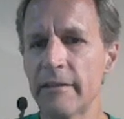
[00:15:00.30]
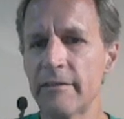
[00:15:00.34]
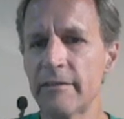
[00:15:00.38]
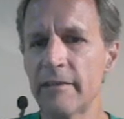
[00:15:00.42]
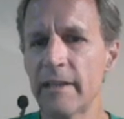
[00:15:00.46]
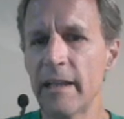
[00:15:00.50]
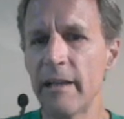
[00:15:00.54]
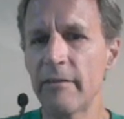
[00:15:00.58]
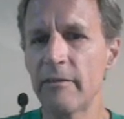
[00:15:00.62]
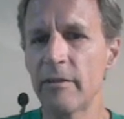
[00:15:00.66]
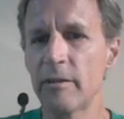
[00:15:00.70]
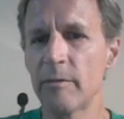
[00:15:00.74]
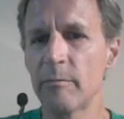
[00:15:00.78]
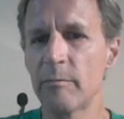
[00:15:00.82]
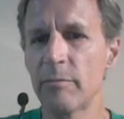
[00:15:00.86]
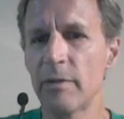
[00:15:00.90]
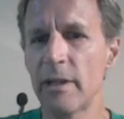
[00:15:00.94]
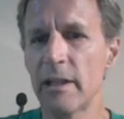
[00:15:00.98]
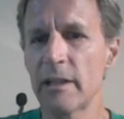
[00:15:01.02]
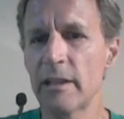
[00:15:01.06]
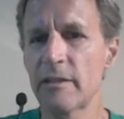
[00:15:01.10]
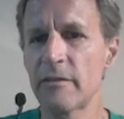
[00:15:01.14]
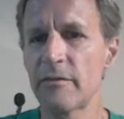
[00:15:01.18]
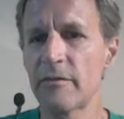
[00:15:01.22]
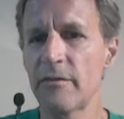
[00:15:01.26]
7
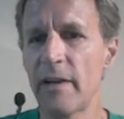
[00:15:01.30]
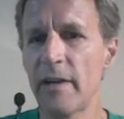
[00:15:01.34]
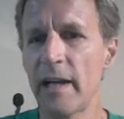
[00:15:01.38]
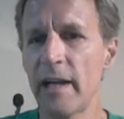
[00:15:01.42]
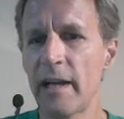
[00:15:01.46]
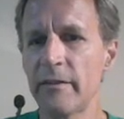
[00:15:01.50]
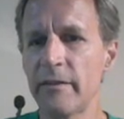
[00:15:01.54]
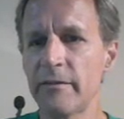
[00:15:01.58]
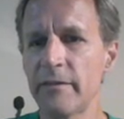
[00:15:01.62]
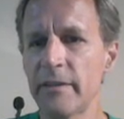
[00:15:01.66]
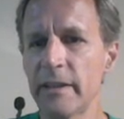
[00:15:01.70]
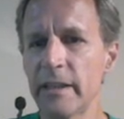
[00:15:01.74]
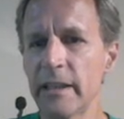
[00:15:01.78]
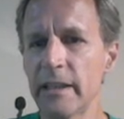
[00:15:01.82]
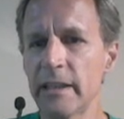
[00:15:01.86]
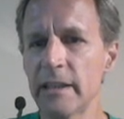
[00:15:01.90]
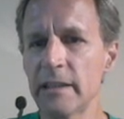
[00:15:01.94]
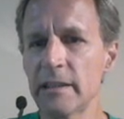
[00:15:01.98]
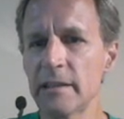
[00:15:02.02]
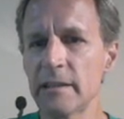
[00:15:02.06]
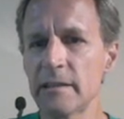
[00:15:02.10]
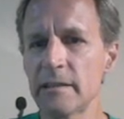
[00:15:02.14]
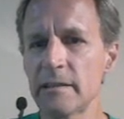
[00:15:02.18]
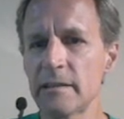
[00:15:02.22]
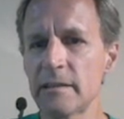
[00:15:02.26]
plus 5
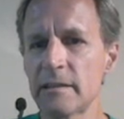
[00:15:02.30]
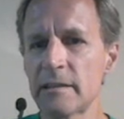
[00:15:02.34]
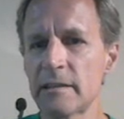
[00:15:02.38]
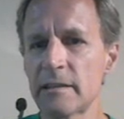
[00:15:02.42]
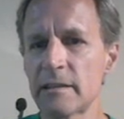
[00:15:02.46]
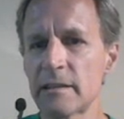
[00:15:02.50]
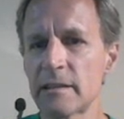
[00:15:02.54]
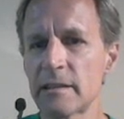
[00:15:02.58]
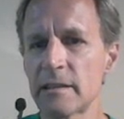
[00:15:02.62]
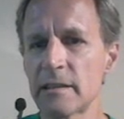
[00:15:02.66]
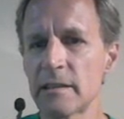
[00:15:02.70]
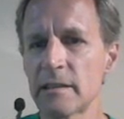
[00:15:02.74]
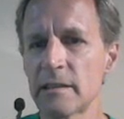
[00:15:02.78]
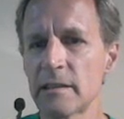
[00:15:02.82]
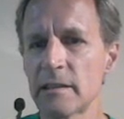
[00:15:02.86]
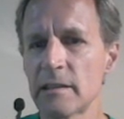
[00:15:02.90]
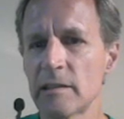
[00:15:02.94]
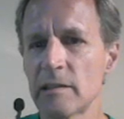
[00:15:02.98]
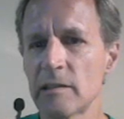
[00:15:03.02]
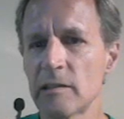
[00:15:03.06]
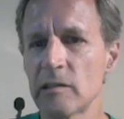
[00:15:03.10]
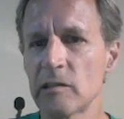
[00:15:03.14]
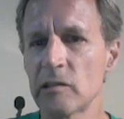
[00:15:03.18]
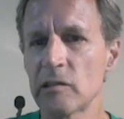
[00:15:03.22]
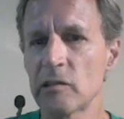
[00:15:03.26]
is
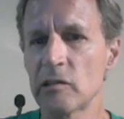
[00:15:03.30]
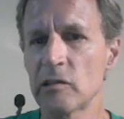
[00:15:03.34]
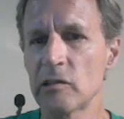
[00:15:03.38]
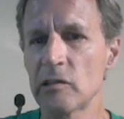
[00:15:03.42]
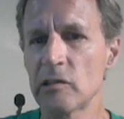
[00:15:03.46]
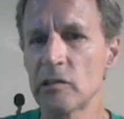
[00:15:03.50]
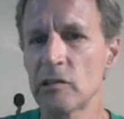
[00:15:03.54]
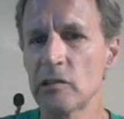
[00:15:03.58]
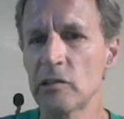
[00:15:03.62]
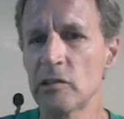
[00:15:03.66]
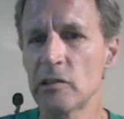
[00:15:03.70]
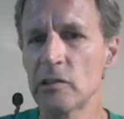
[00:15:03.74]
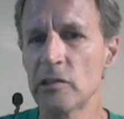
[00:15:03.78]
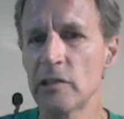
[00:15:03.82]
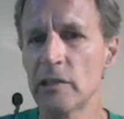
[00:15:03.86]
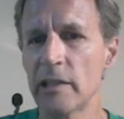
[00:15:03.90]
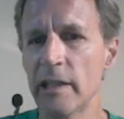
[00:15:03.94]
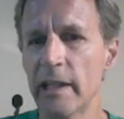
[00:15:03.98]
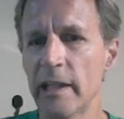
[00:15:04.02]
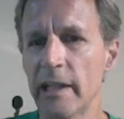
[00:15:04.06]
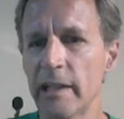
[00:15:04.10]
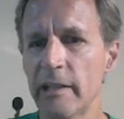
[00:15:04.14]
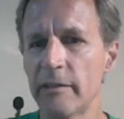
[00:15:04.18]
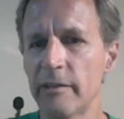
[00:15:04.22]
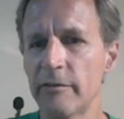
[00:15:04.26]

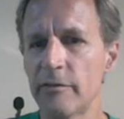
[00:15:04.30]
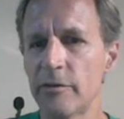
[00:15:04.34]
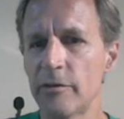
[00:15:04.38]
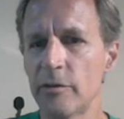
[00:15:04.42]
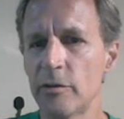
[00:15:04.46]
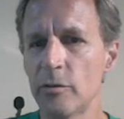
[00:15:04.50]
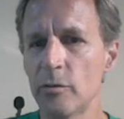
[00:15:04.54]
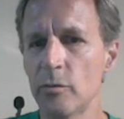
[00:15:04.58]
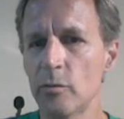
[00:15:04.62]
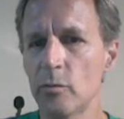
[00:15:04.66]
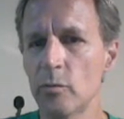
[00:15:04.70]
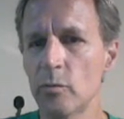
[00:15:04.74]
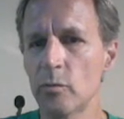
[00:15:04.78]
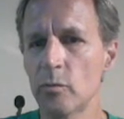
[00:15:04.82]
negative 2.